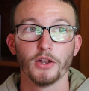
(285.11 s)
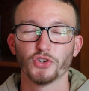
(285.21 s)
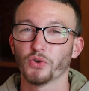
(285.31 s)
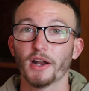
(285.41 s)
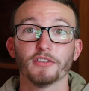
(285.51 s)

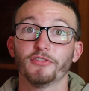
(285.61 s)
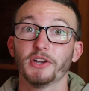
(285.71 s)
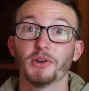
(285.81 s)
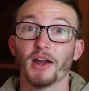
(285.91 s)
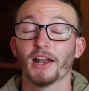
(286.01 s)
try to
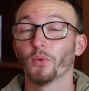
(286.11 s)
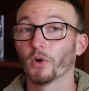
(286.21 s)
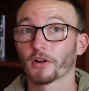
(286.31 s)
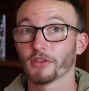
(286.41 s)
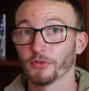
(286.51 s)
figure out how to
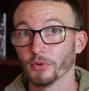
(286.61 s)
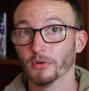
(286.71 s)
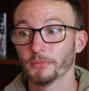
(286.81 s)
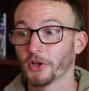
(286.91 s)
work through them.